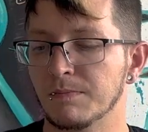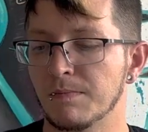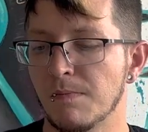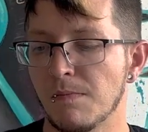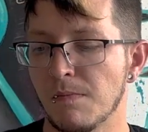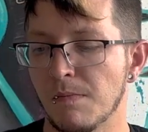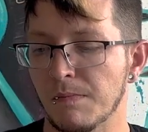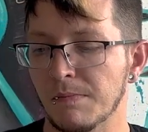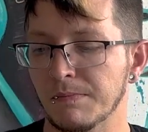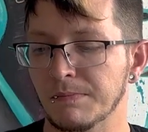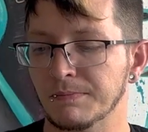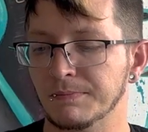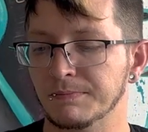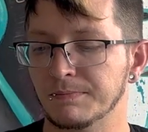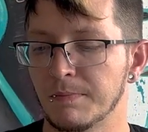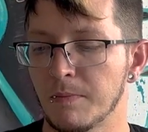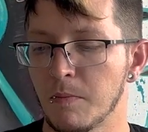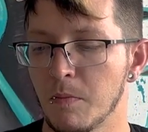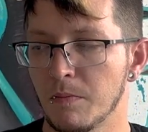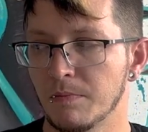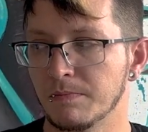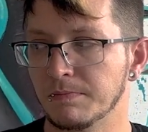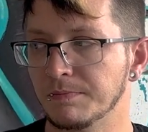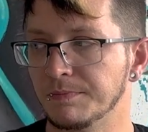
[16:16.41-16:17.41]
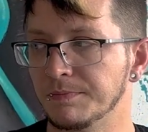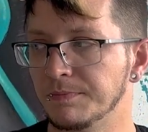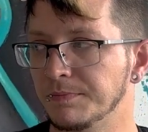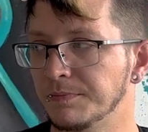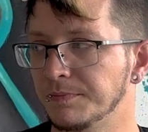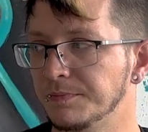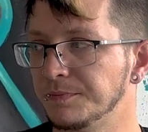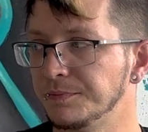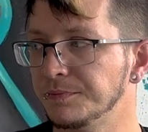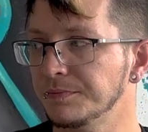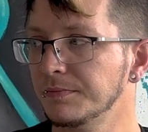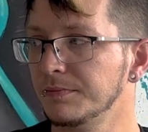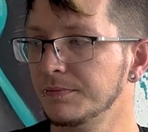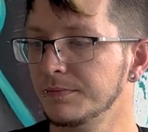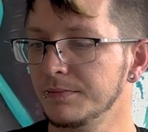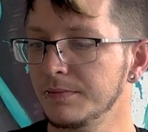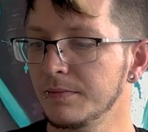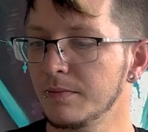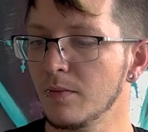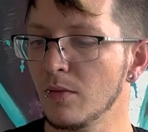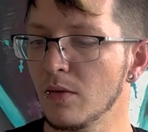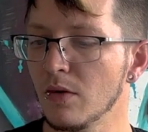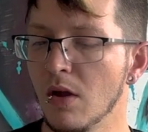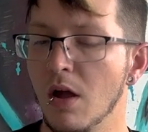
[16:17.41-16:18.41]
new listings. one
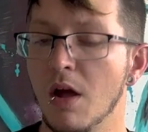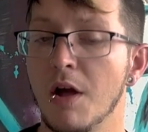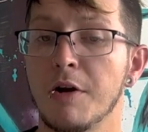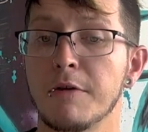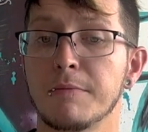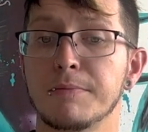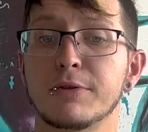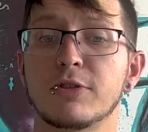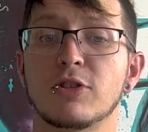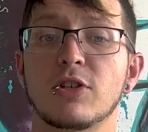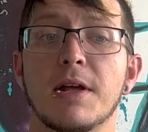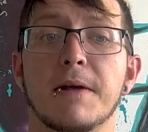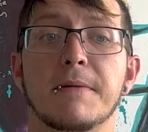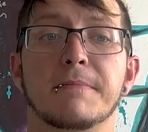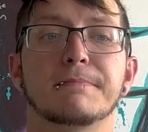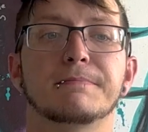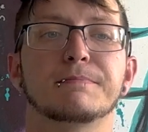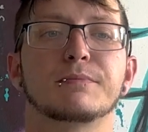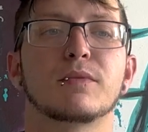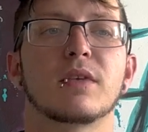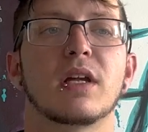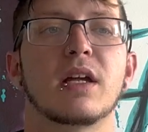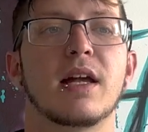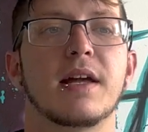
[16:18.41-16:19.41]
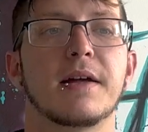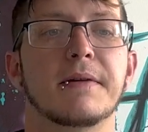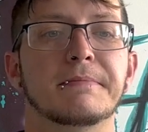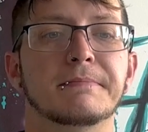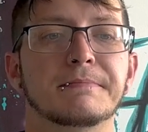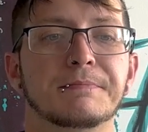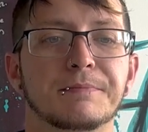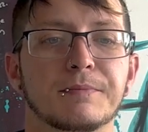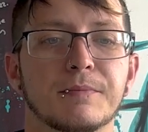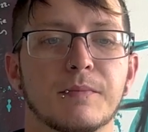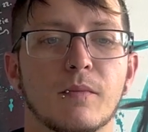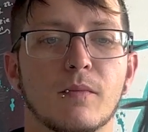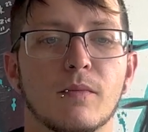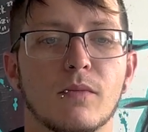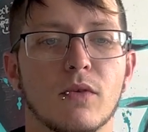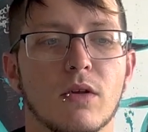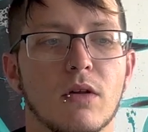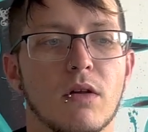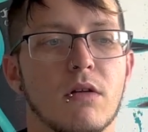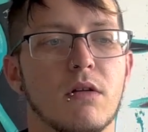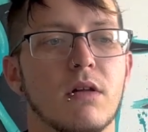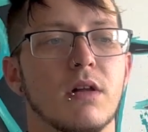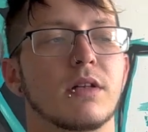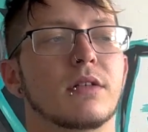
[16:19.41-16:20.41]
hundred percent. And
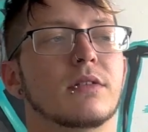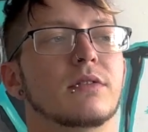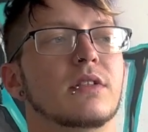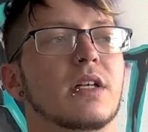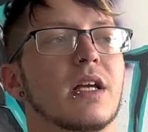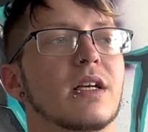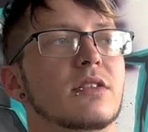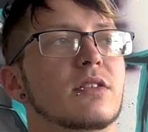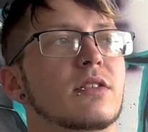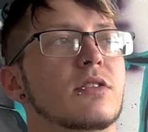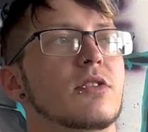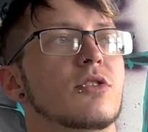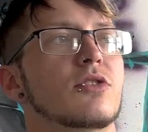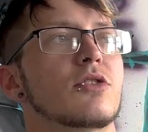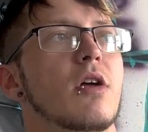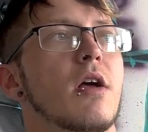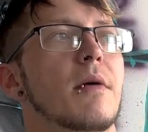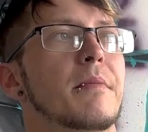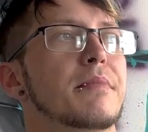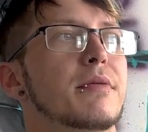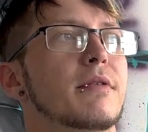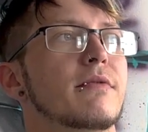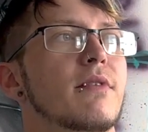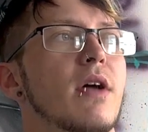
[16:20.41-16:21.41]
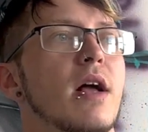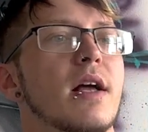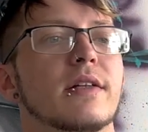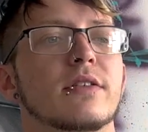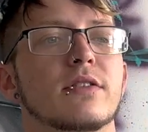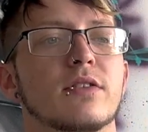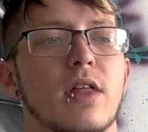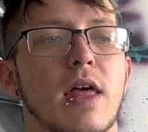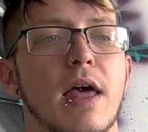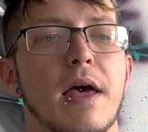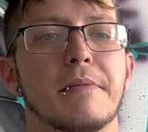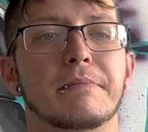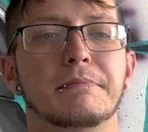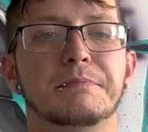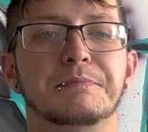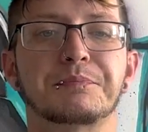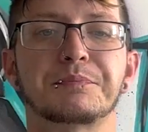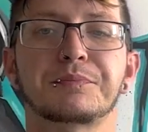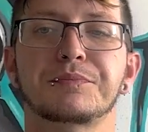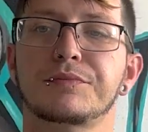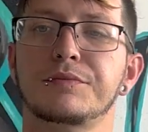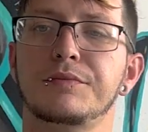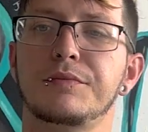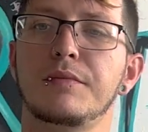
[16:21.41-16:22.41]
yes, the shop provides that,
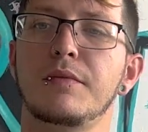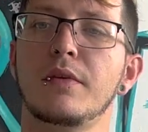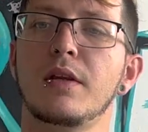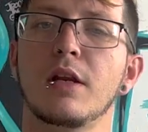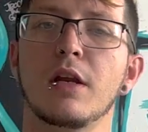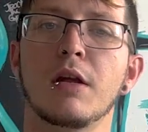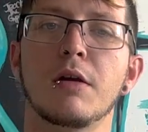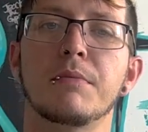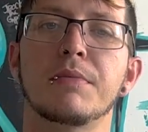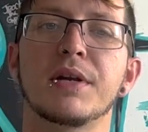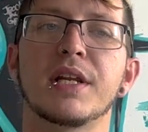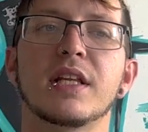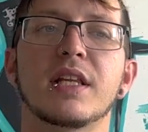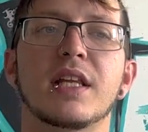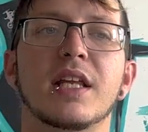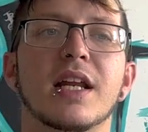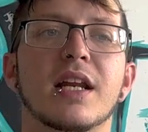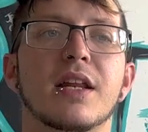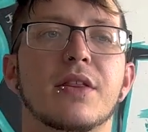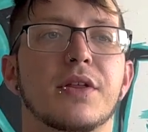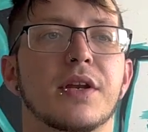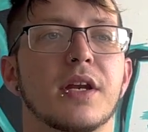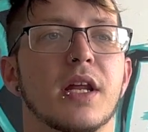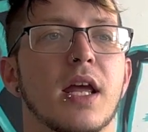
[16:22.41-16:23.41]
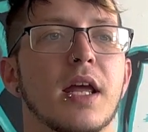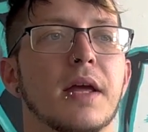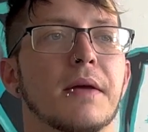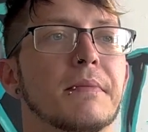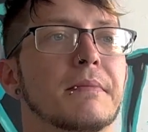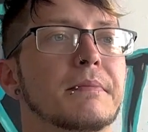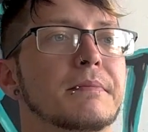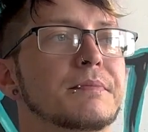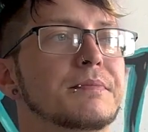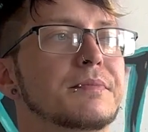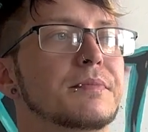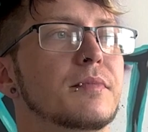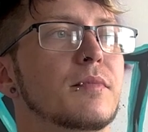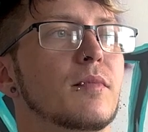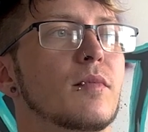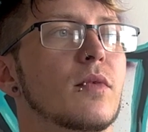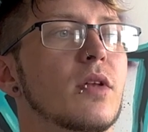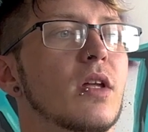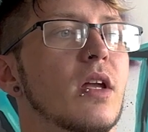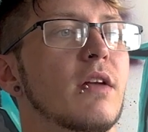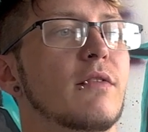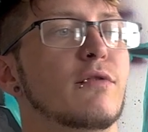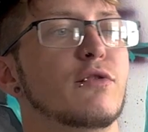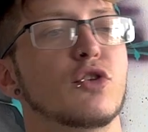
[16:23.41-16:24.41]
but at the end of the day,
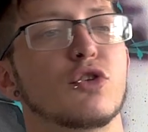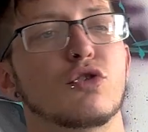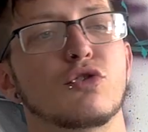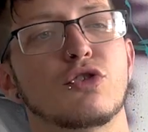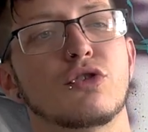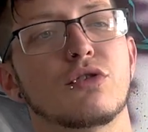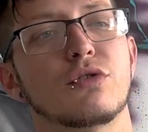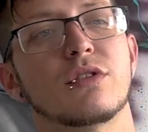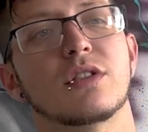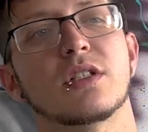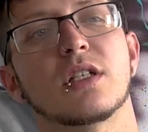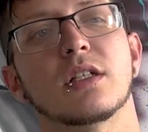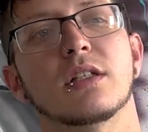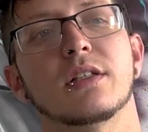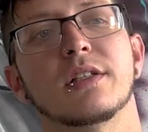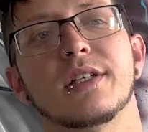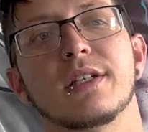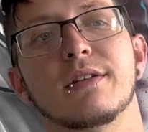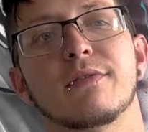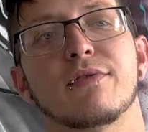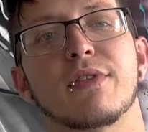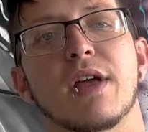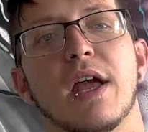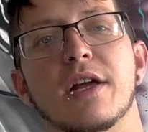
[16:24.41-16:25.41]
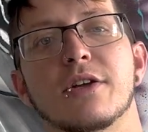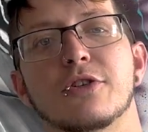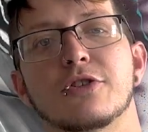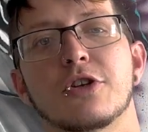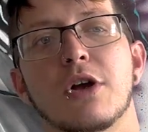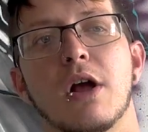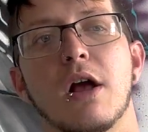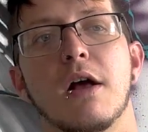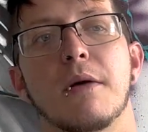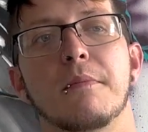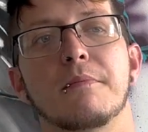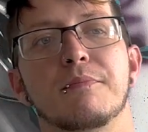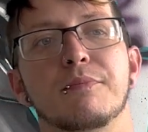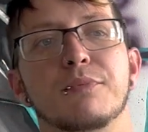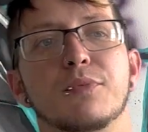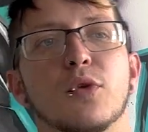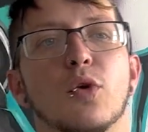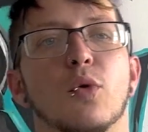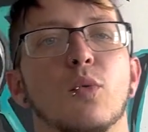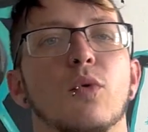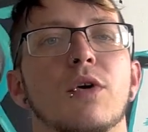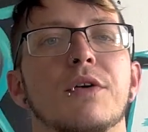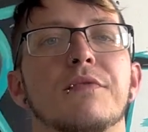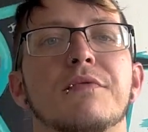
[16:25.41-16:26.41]
if you choose to leave that shop,
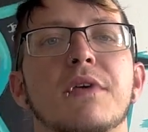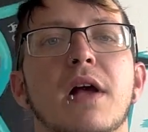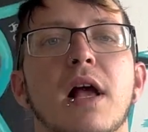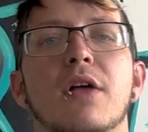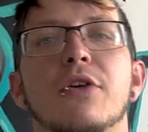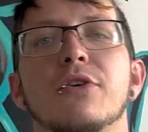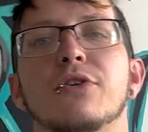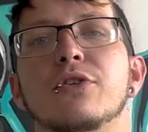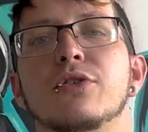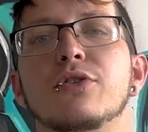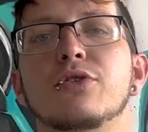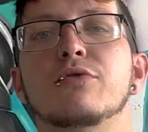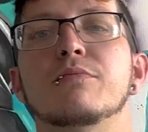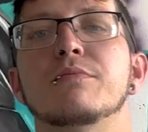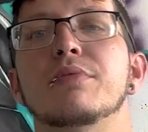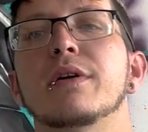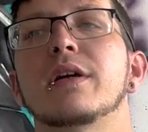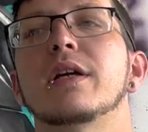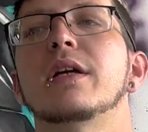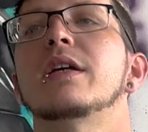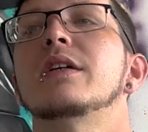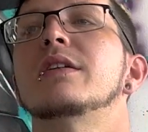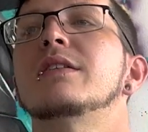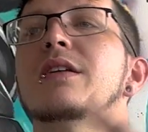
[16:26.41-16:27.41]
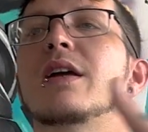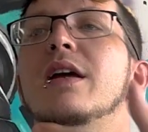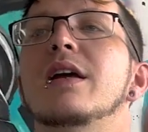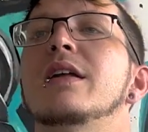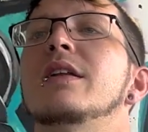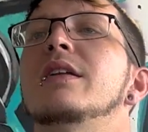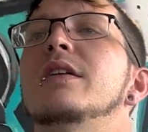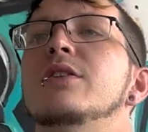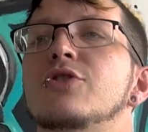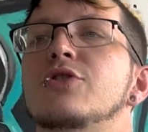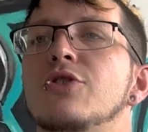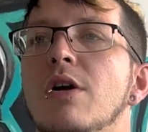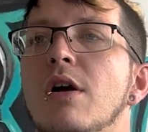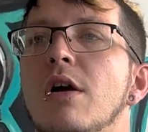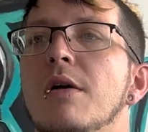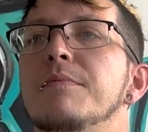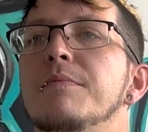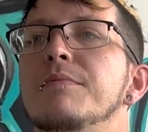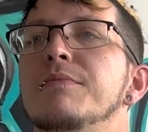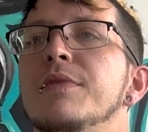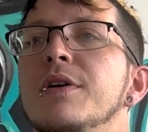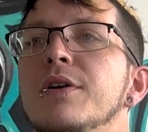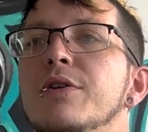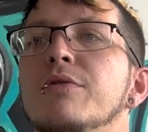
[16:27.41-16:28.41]
what value are you bringing to any
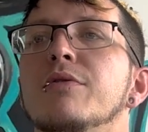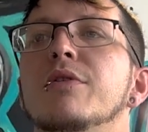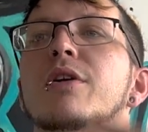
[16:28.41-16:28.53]
shop that you're